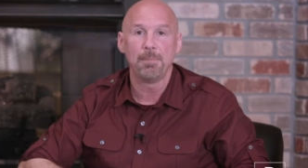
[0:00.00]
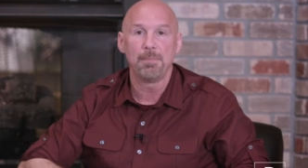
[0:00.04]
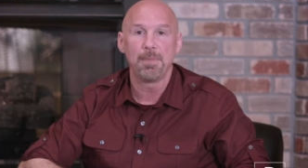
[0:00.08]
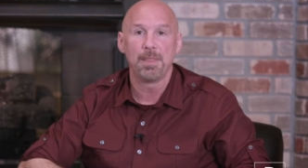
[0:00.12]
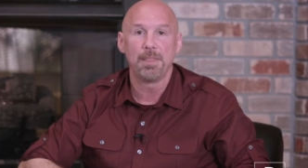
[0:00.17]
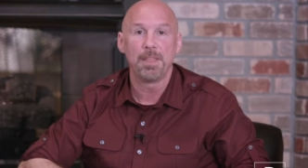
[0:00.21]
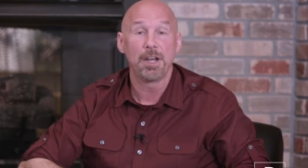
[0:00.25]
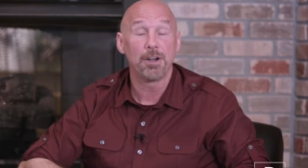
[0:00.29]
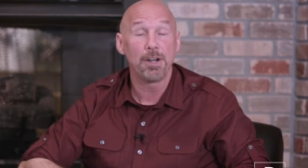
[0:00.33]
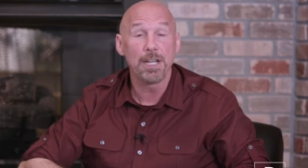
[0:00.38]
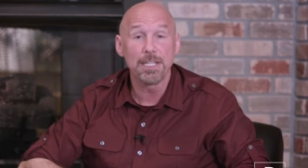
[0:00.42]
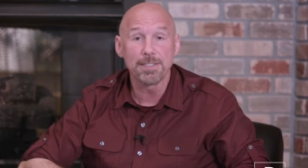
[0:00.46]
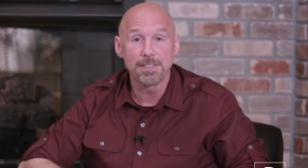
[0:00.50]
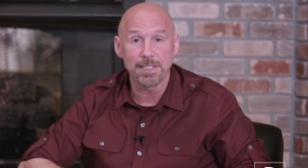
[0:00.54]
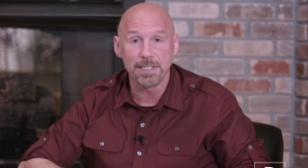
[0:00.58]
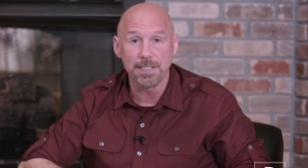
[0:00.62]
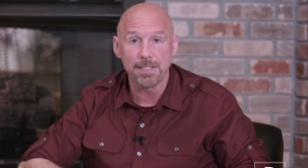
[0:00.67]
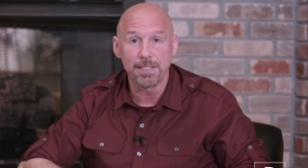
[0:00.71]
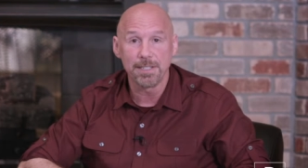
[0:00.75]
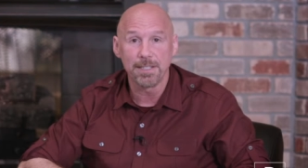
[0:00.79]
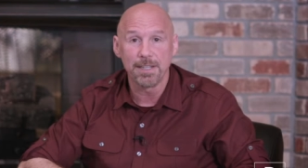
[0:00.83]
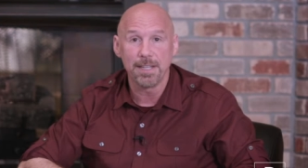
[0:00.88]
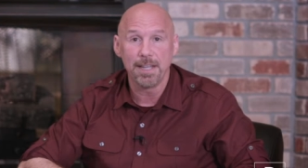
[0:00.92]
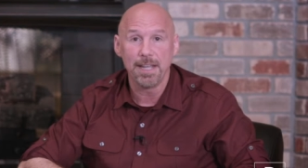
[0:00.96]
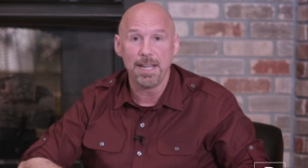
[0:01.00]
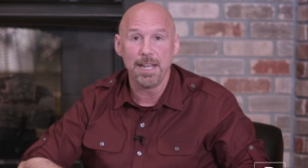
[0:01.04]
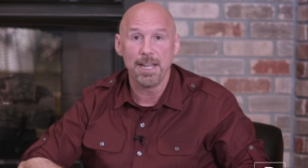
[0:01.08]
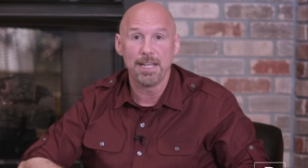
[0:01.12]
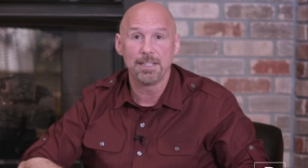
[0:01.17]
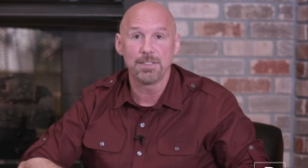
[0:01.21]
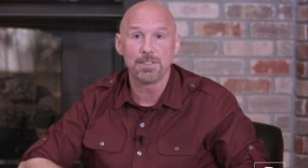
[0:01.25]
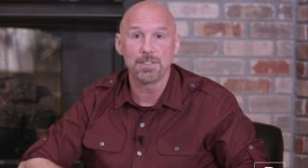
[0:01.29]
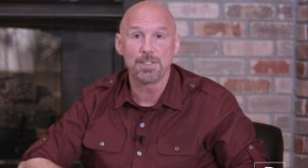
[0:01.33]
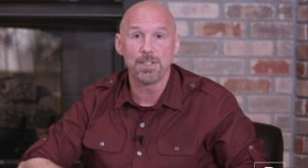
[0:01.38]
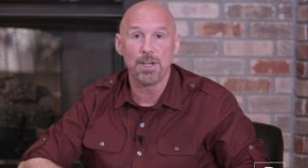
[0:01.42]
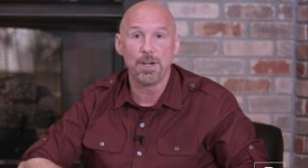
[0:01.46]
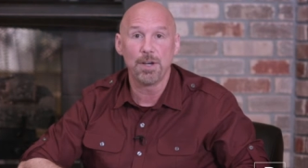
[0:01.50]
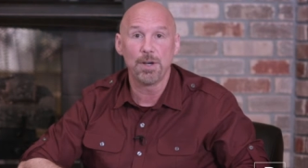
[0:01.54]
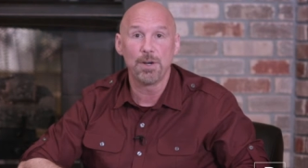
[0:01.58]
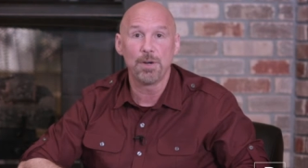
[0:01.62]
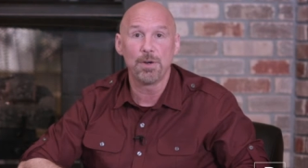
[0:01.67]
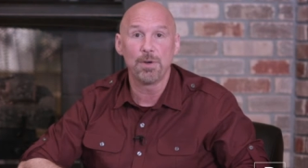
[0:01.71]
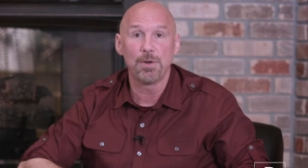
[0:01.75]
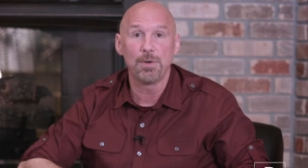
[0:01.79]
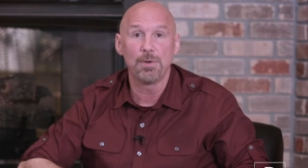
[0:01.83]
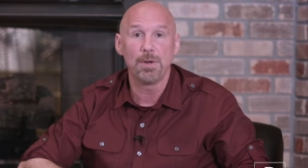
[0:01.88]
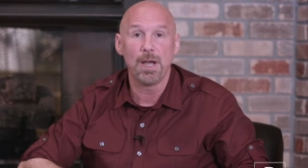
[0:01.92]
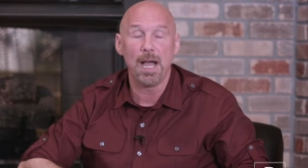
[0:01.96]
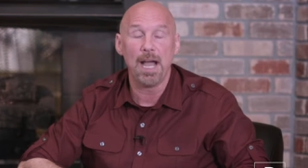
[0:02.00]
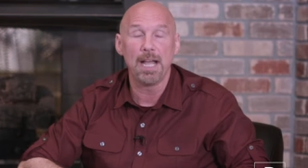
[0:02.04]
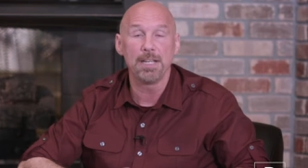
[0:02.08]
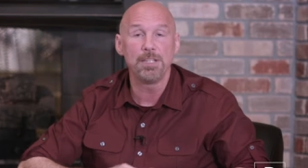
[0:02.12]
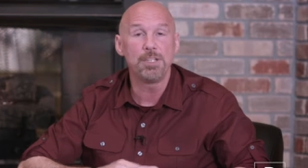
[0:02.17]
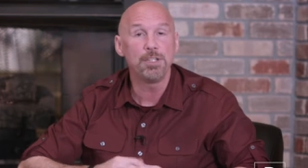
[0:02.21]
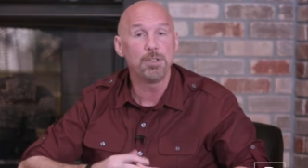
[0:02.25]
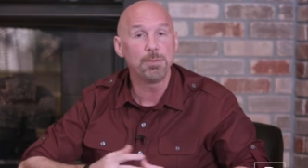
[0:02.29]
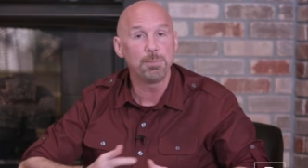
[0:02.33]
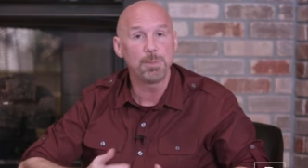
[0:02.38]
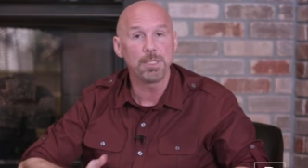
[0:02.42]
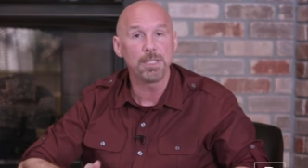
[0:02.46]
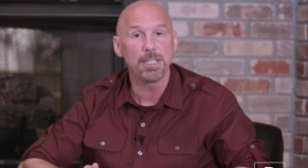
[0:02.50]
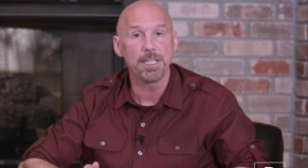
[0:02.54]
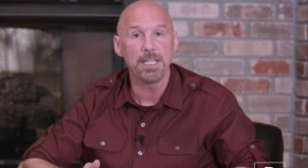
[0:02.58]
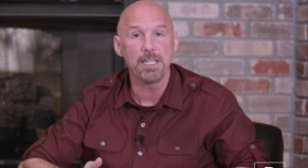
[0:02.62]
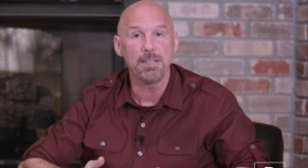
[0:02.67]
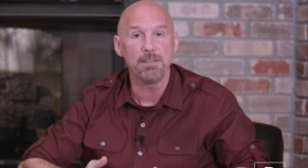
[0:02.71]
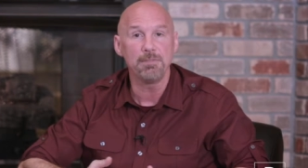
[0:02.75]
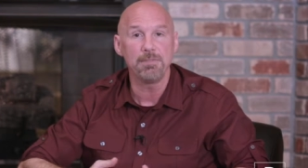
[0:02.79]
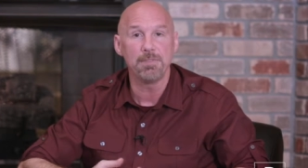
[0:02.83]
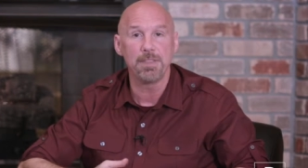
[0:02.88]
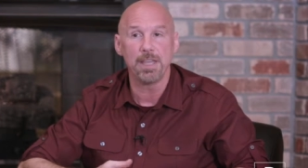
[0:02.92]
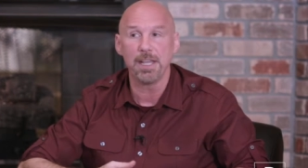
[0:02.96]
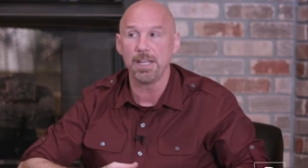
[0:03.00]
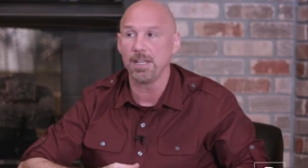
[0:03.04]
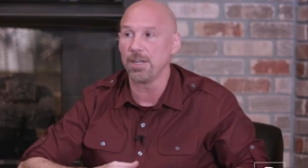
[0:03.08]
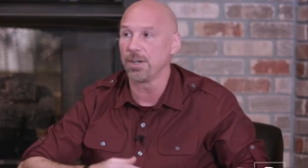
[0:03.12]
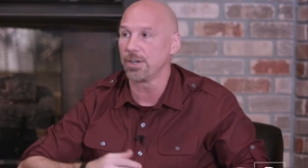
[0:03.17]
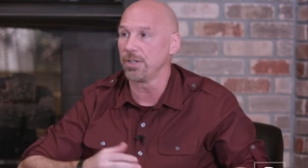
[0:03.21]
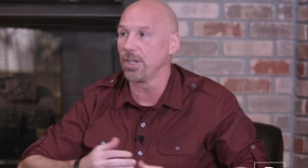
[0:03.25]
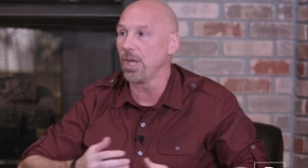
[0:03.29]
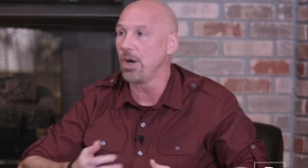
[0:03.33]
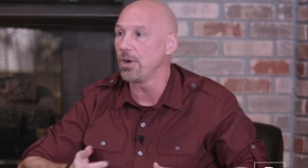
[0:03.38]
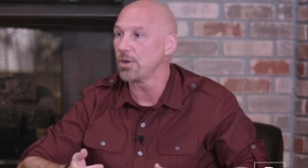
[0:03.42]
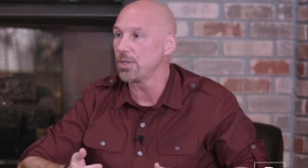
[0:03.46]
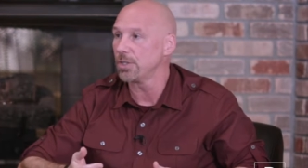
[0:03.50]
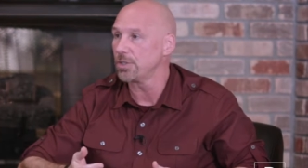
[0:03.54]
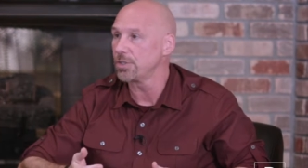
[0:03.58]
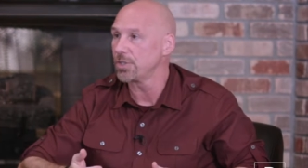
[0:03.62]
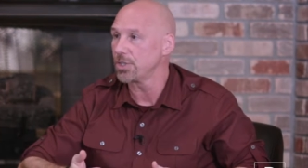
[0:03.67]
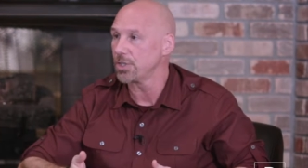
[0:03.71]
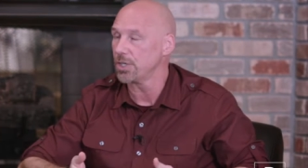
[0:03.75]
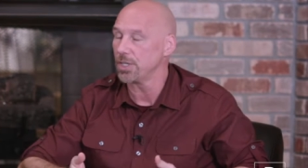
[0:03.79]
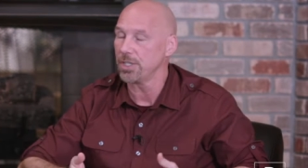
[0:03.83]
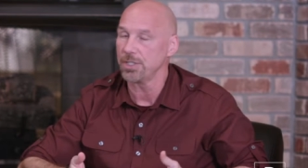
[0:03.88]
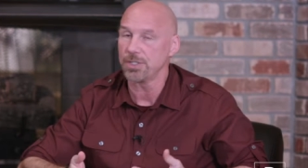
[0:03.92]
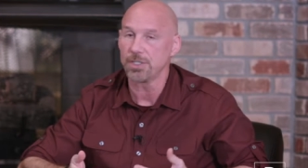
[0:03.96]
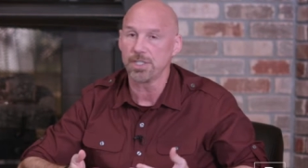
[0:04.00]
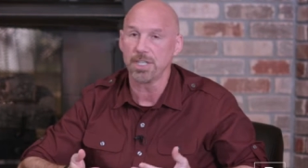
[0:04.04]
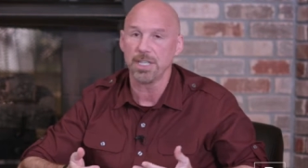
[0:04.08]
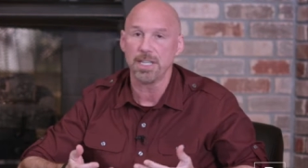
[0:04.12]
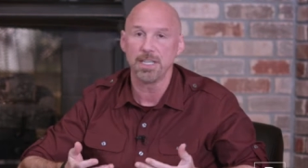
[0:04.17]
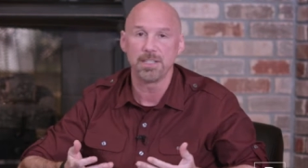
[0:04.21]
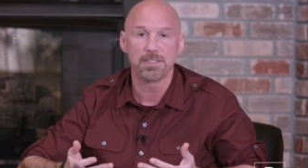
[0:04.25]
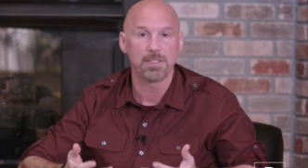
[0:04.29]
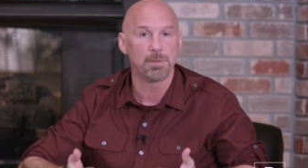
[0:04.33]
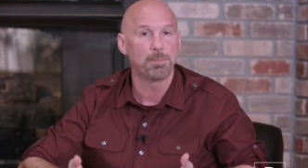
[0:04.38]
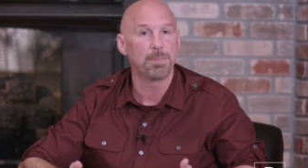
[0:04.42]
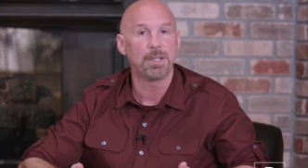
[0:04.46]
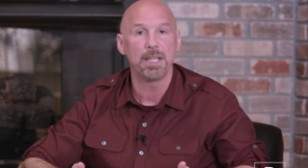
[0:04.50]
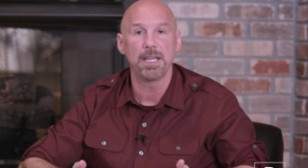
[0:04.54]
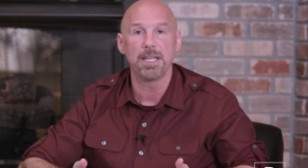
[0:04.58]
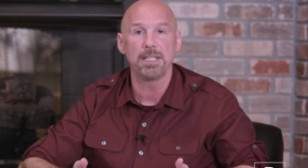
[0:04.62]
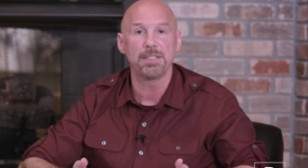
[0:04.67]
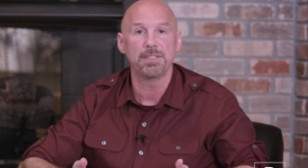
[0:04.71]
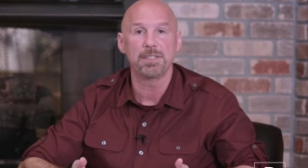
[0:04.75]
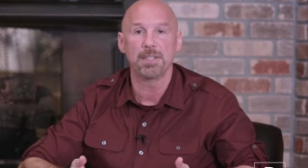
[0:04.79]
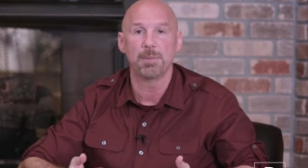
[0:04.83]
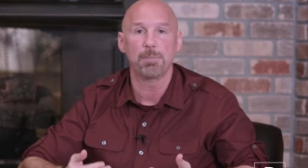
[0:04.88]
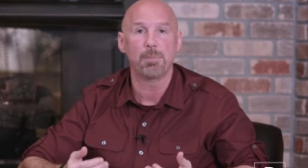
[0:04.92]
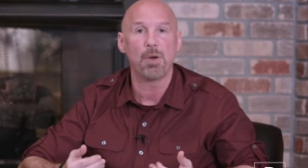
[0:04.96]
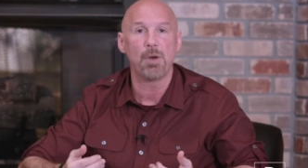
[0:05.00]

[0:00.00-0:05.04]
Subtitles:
There isn't. And so I do believe that your local church is a place that